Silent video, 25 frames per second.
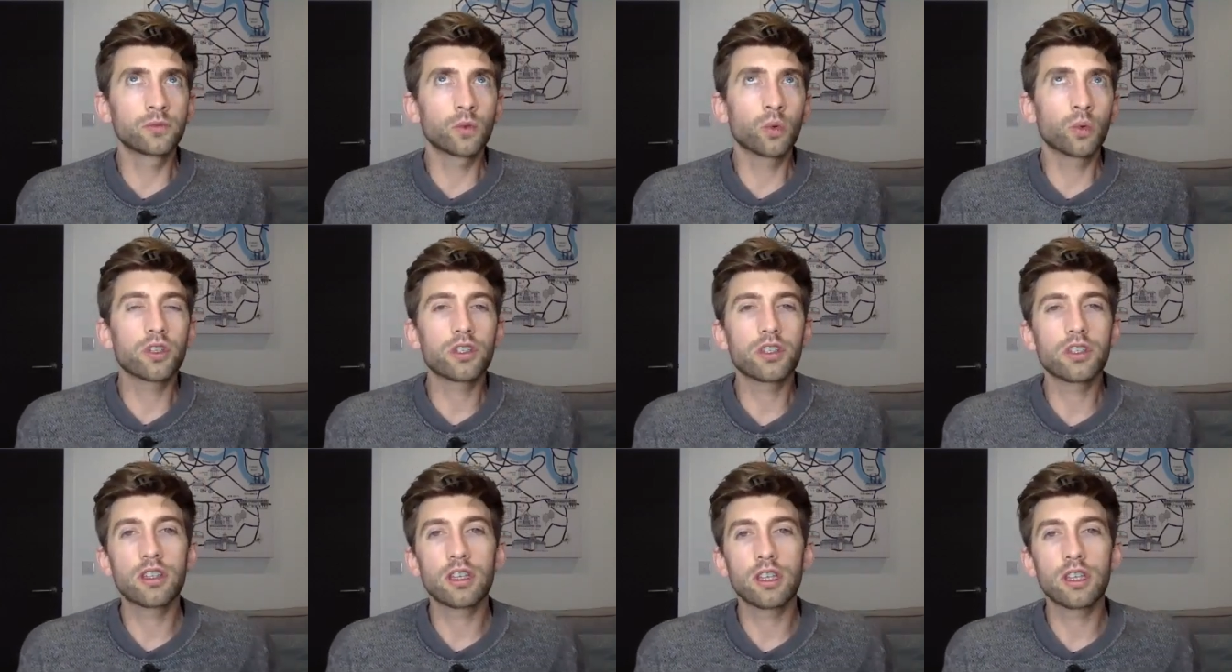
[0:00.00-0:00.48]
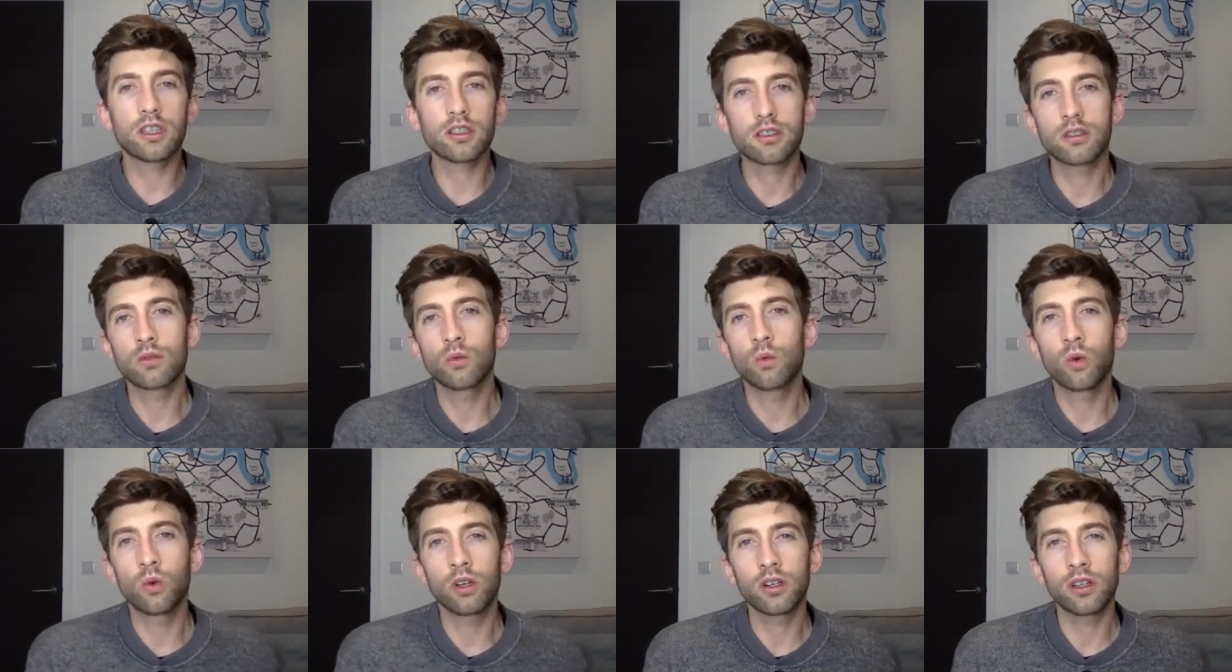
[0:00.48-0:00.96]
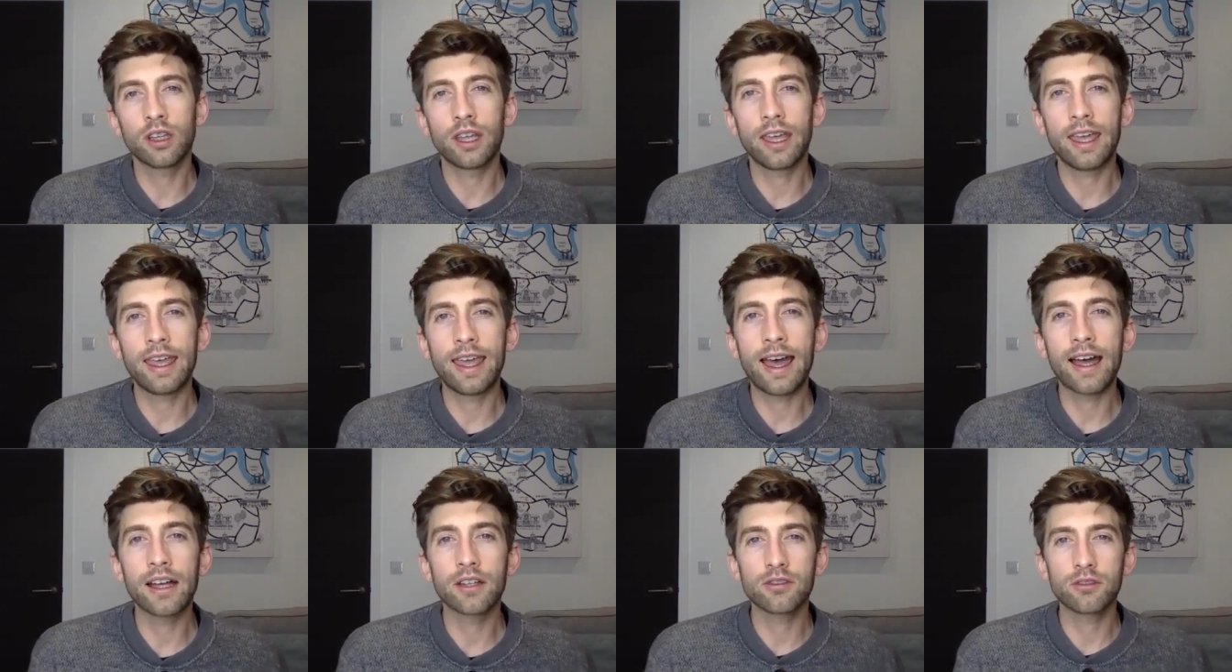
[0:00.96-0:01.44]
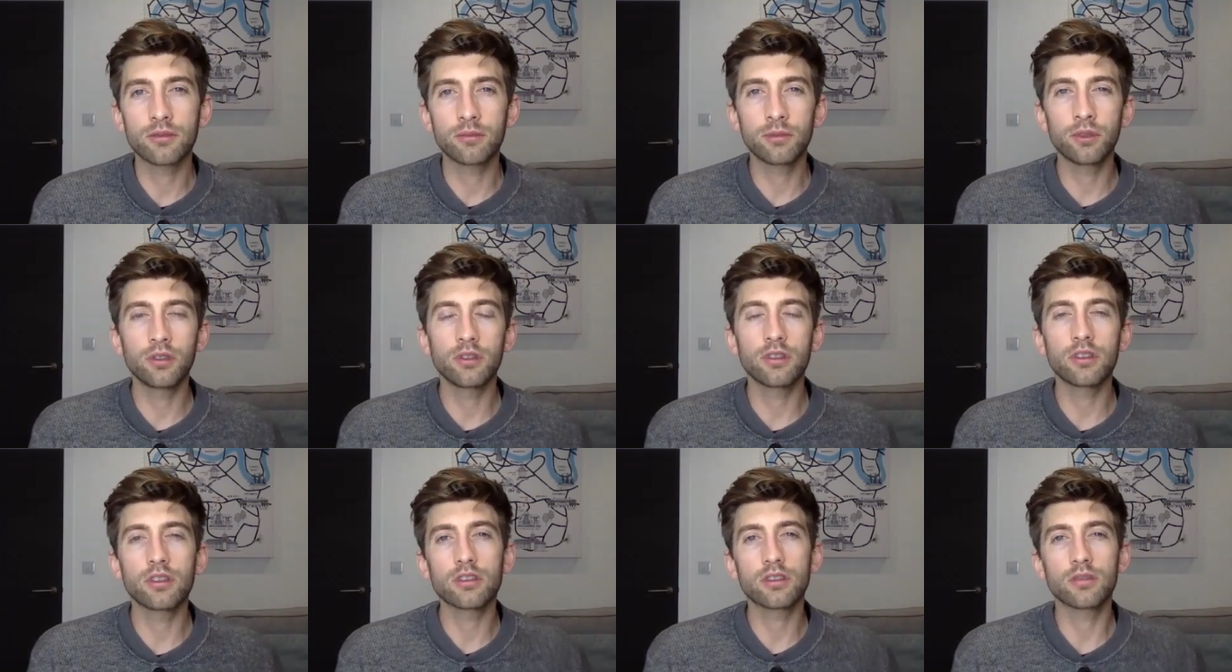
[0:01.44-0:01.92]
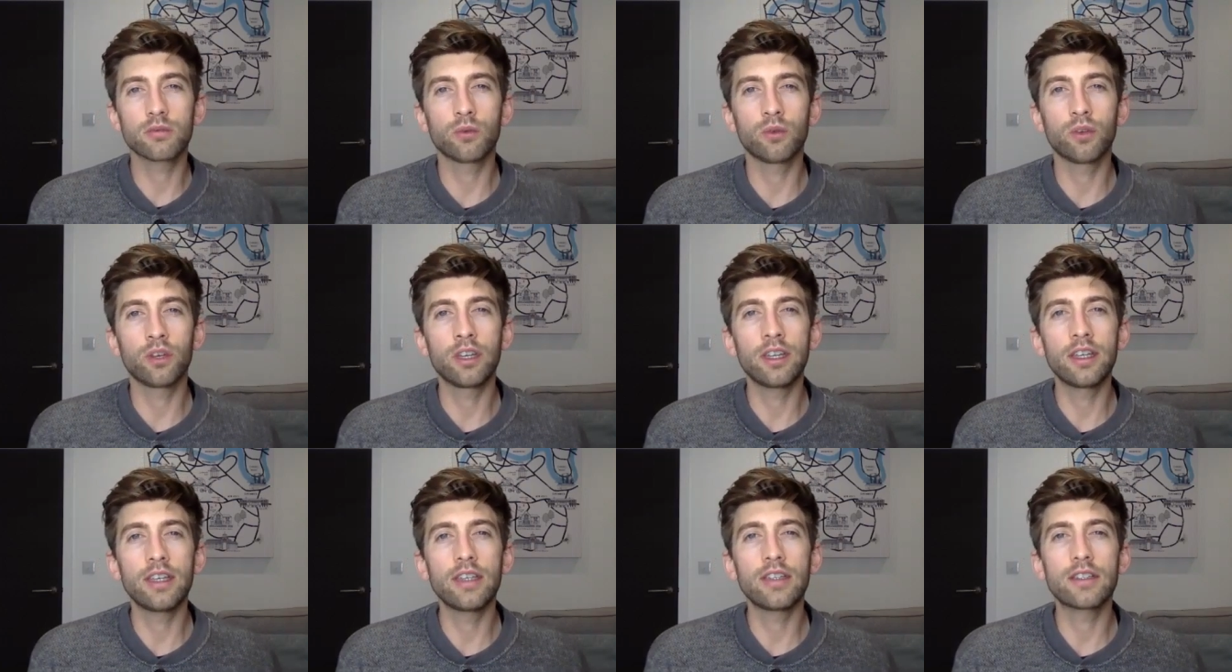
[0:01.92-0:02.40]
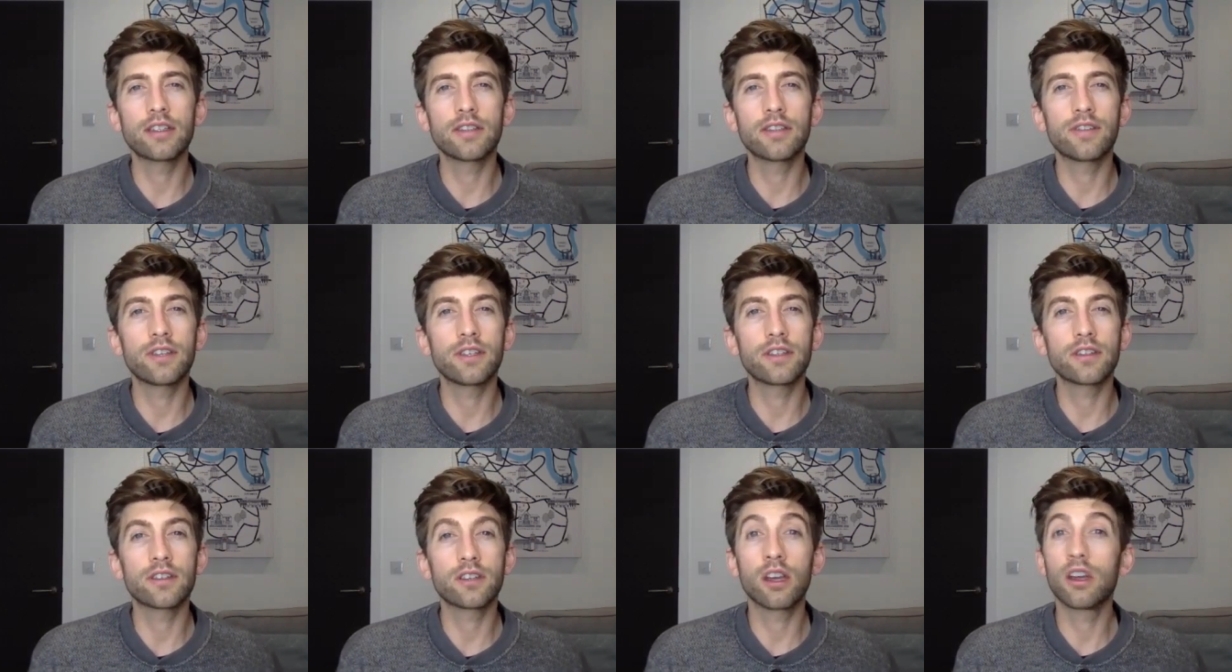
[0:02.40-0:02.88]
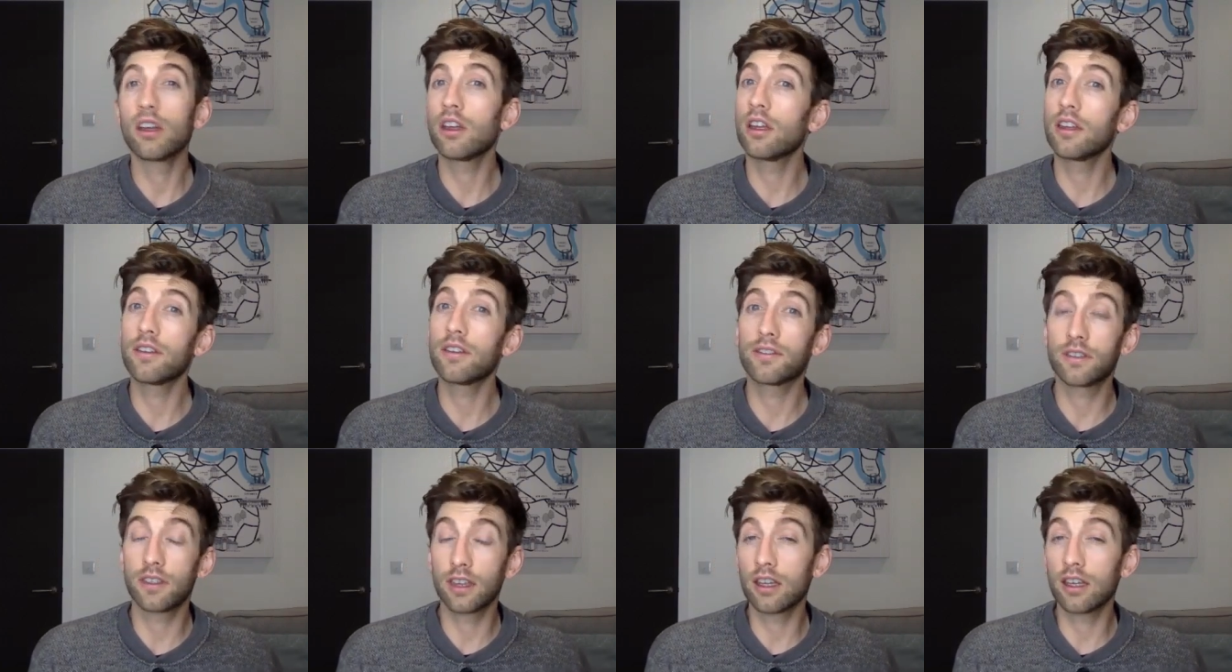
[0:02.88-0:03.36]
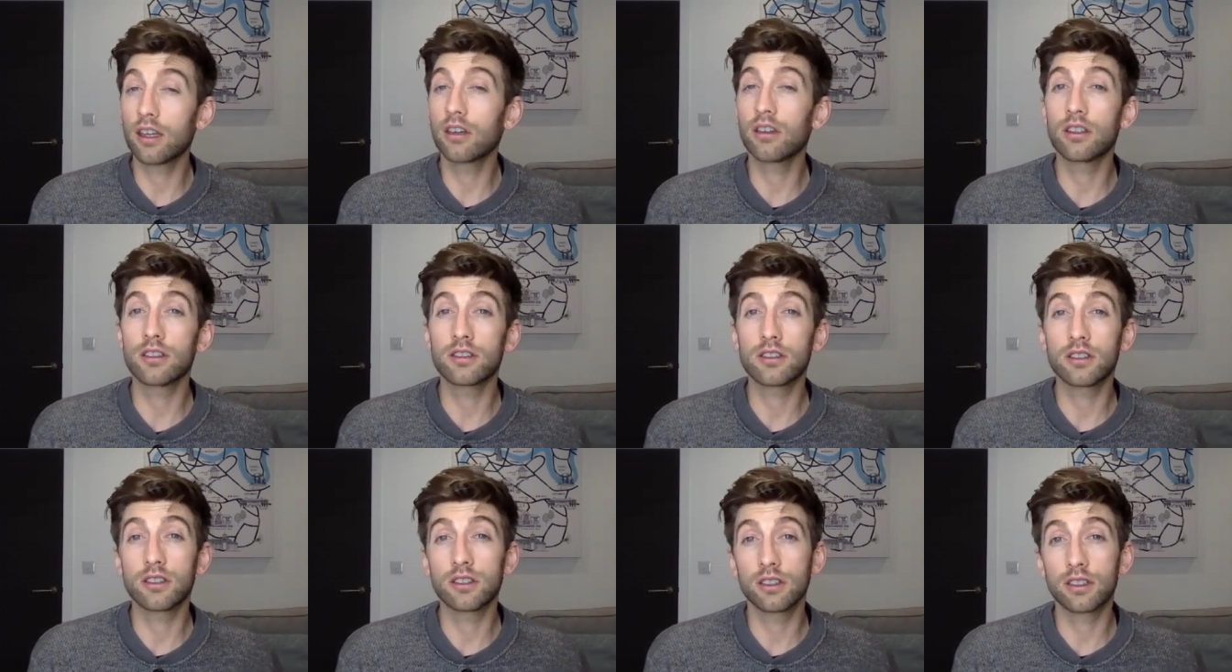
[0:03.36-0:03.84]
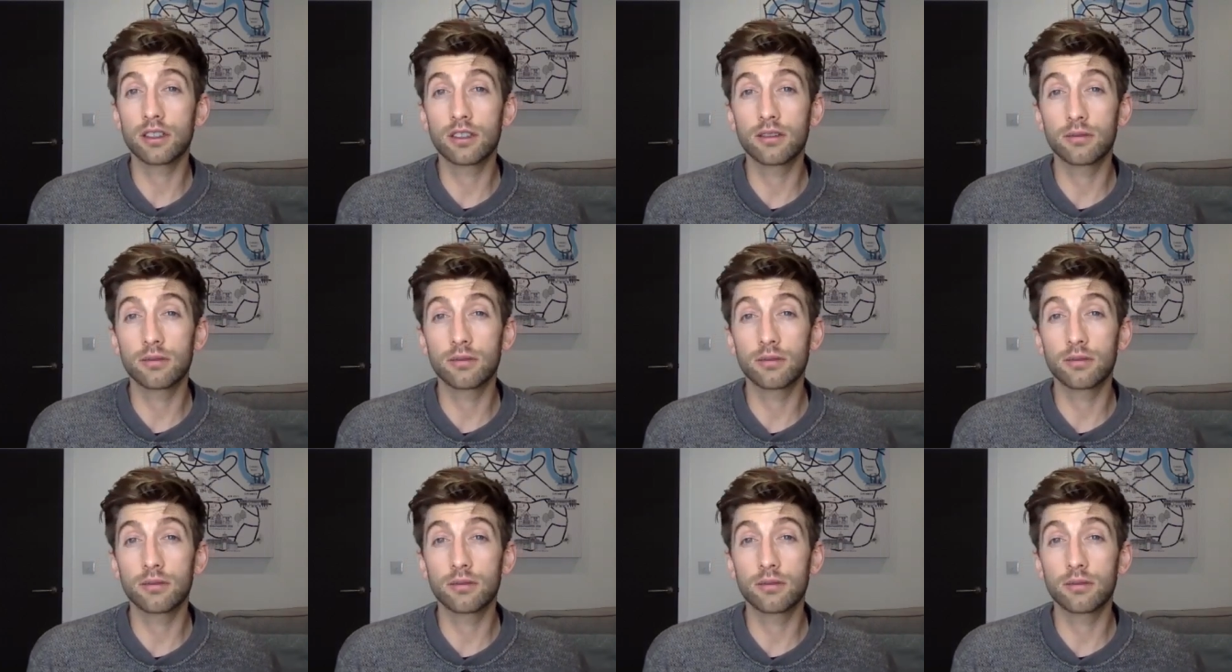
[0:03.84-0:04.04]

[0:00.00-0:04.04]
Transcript: what do you think is the one key attribute that someone needs if it's going if they're going to